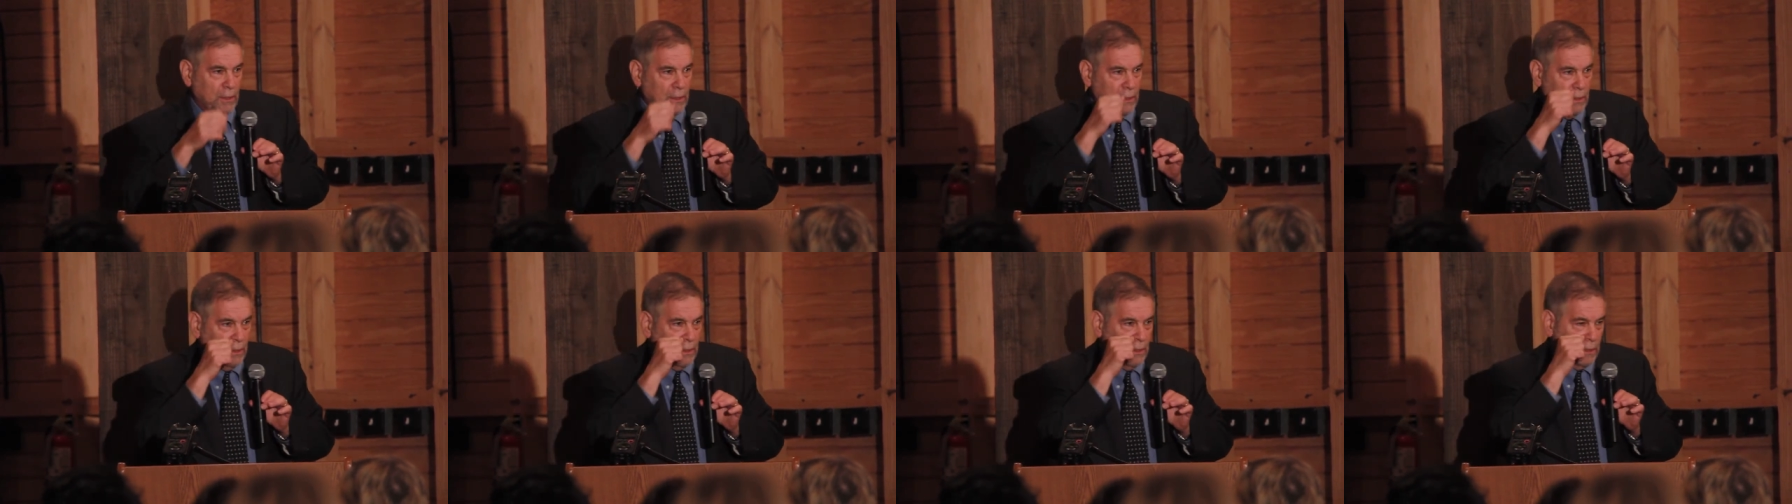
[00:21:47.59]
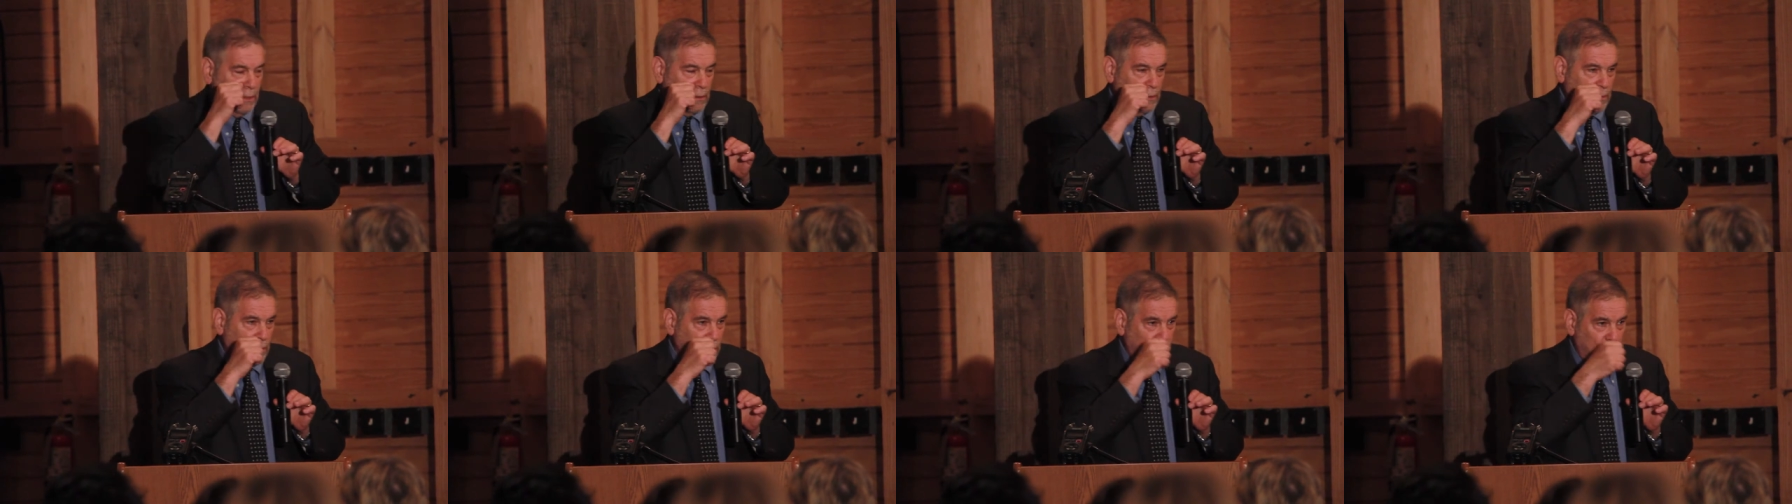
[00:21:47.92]
in
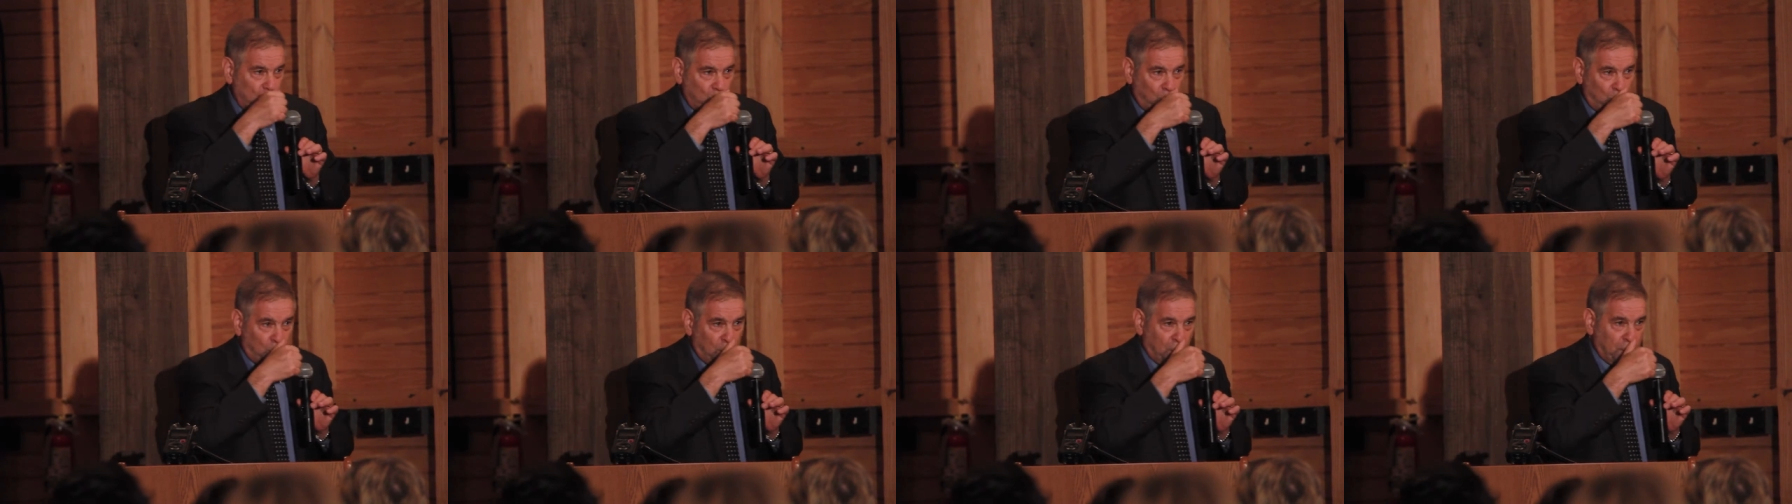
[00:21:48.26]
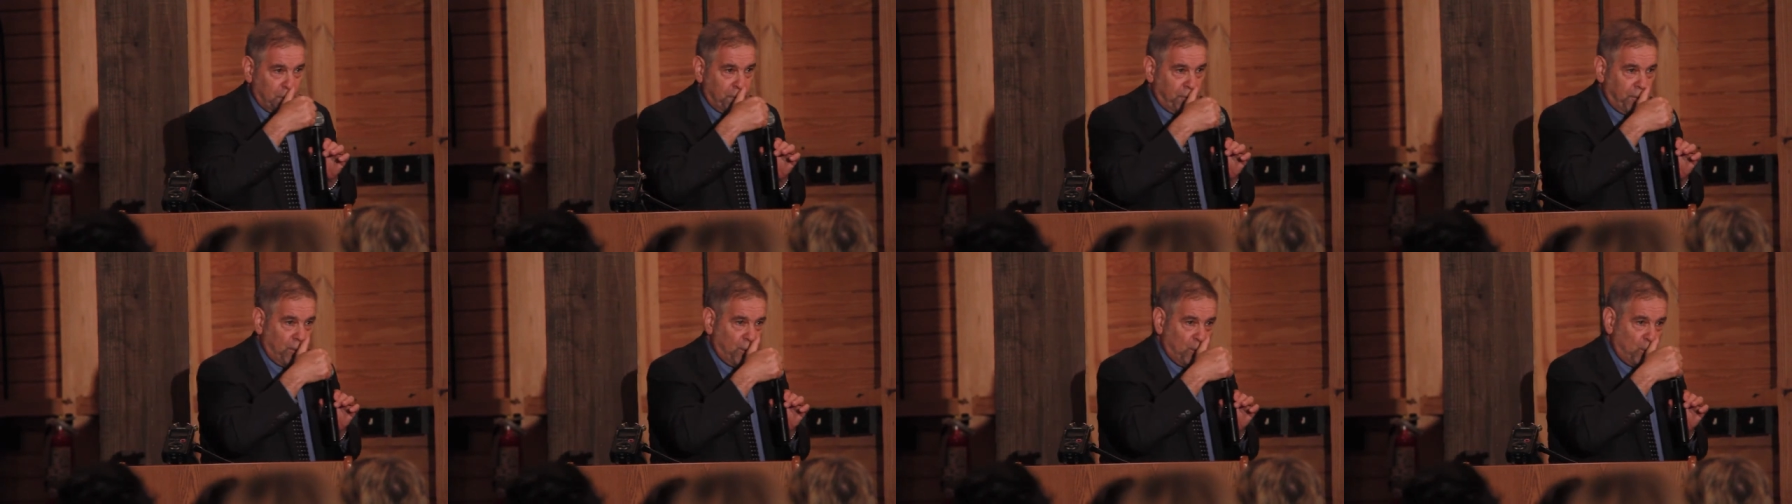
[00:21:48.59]
Hitler's
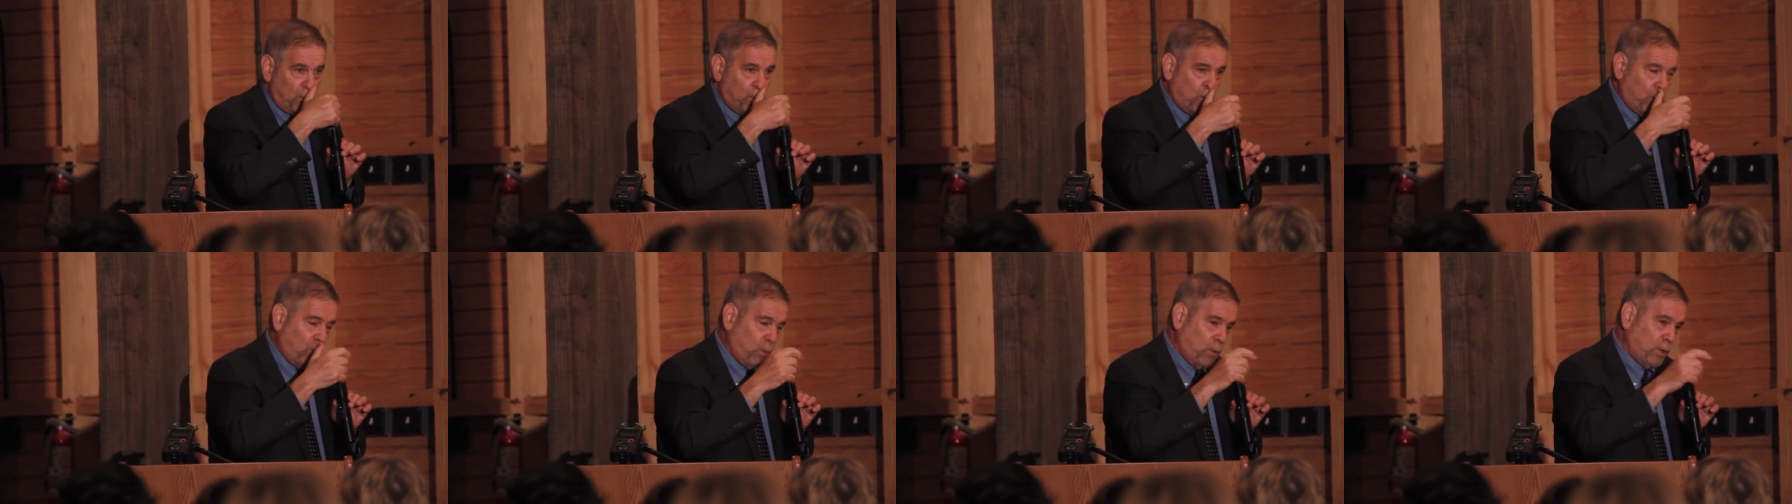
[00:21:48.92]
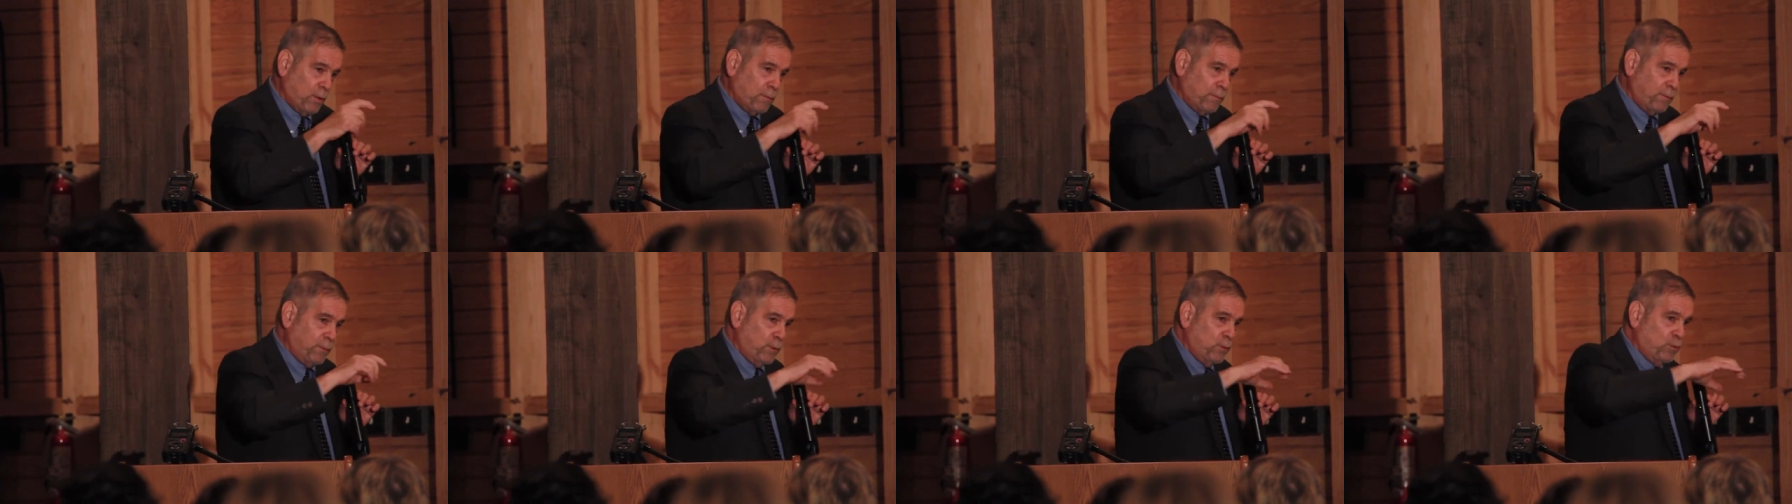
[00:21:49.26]
worldview, a
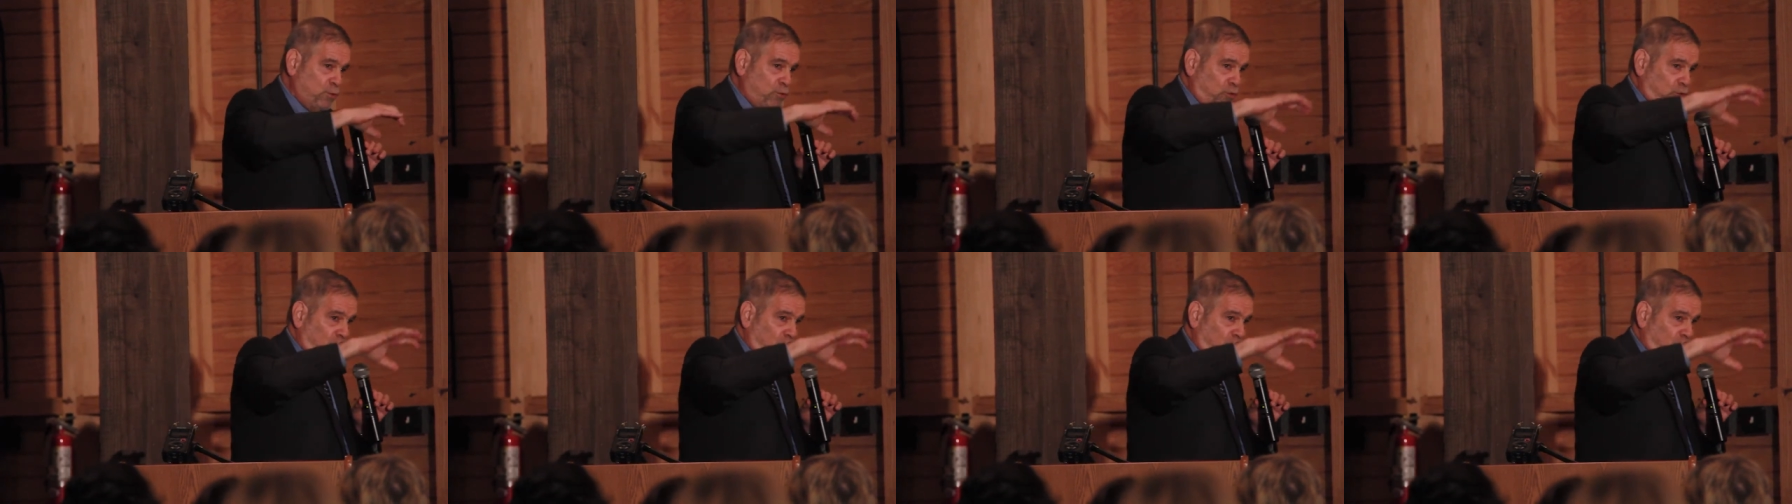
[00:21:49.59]
worldview